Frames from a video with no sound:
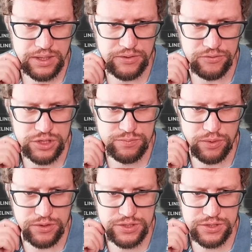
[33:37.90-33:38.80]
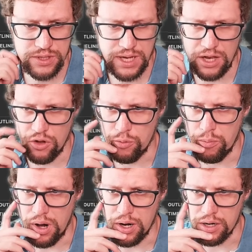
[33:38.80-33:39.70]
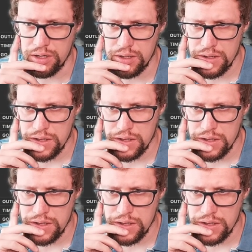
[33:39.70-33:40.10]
and response hello bar.